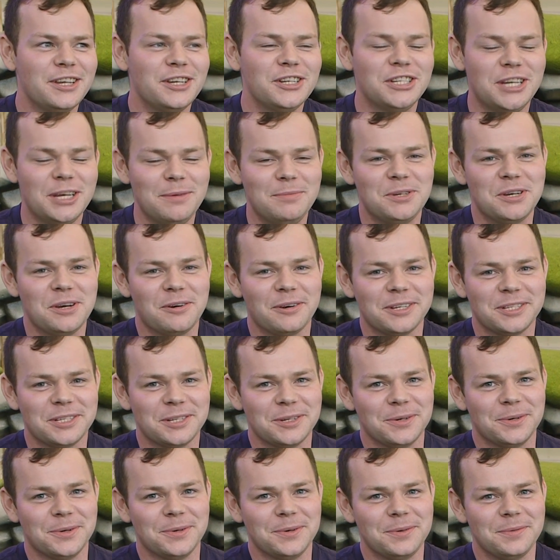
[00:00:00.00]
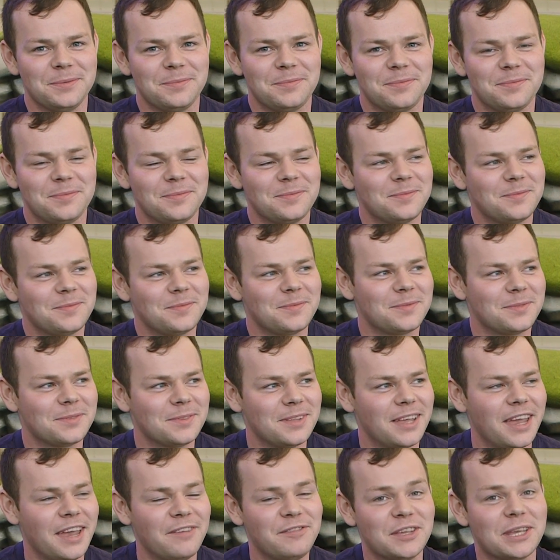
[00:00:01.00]
Sheep Shearer 2.
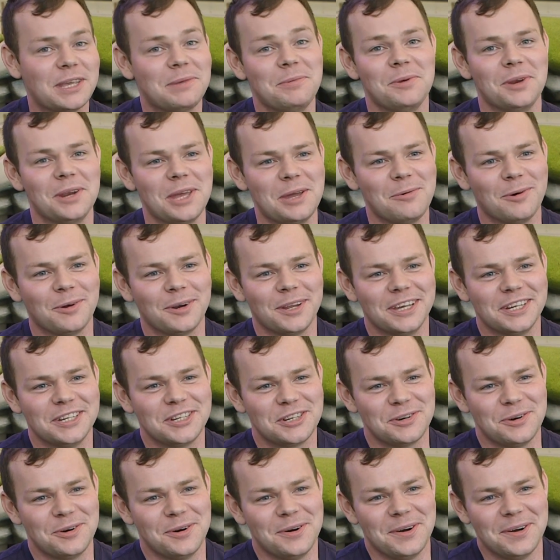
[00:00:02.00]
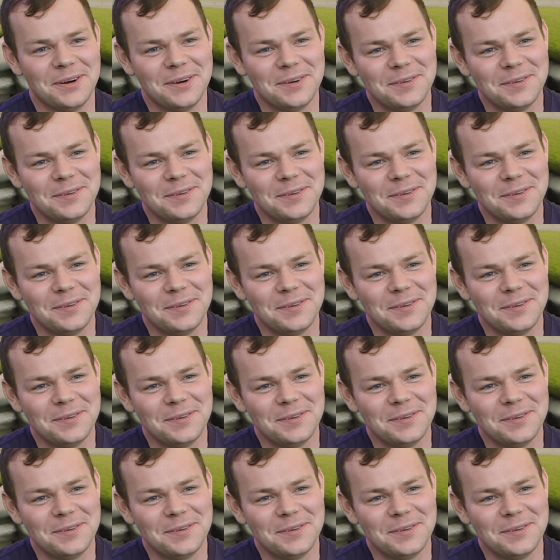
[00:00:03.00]
If the community want it, sure.